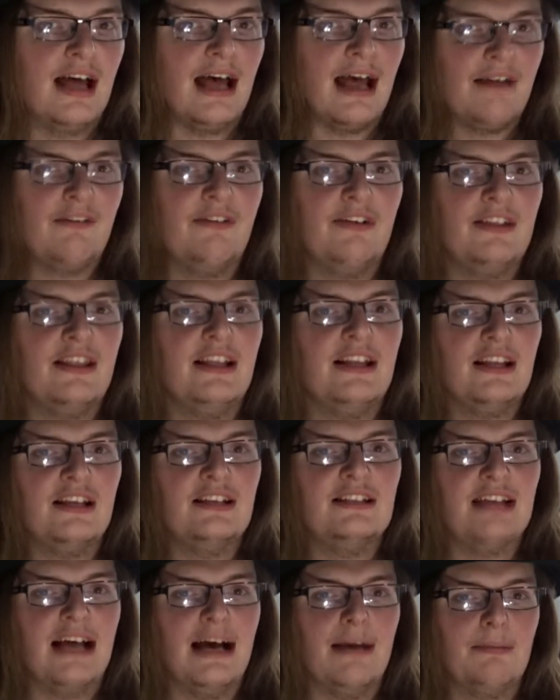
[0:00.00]
Everything that
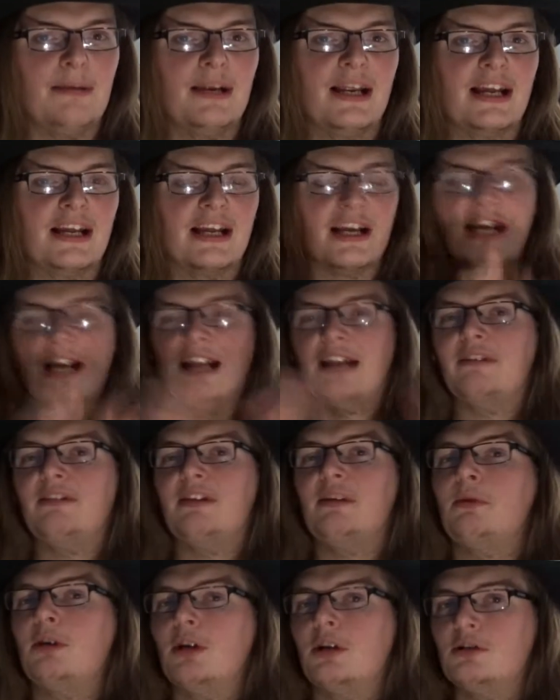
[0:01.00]
is happening, and
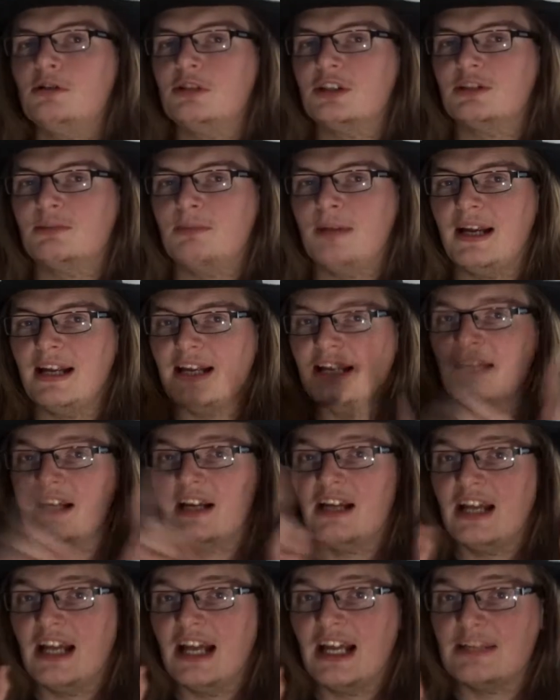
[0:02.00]
everything I'm going to explain,
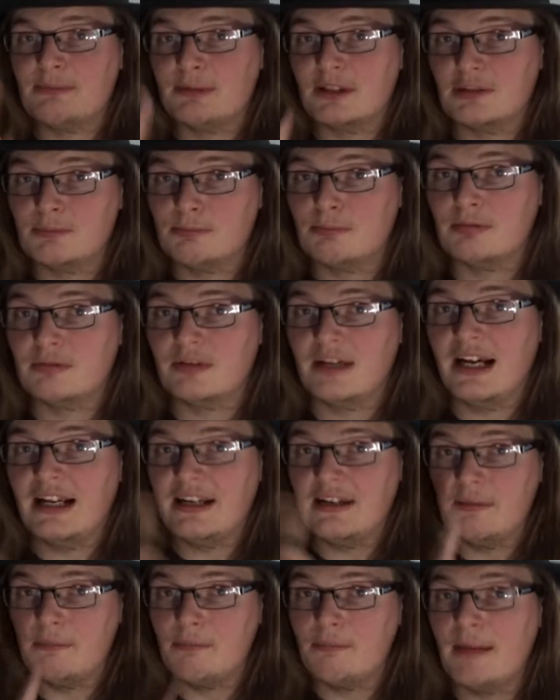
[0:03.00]
is because
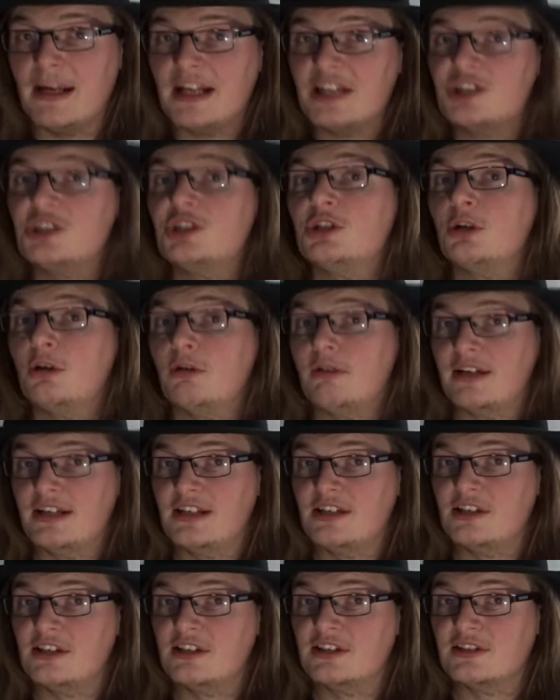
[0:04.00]
Bran makes sure
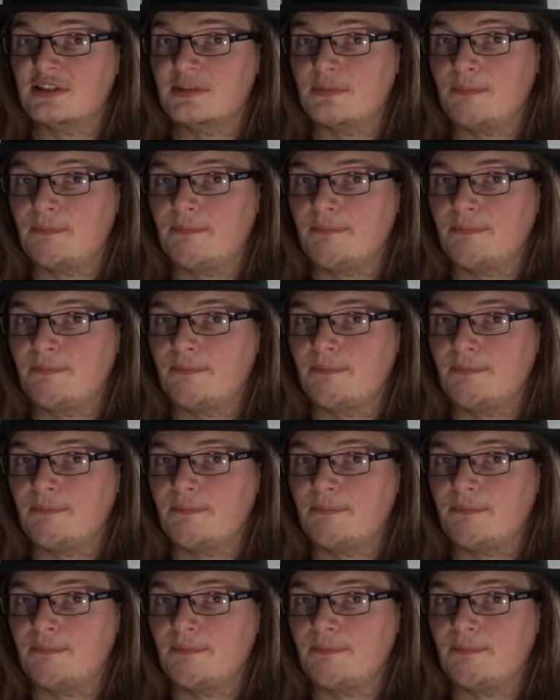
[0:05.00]
it does.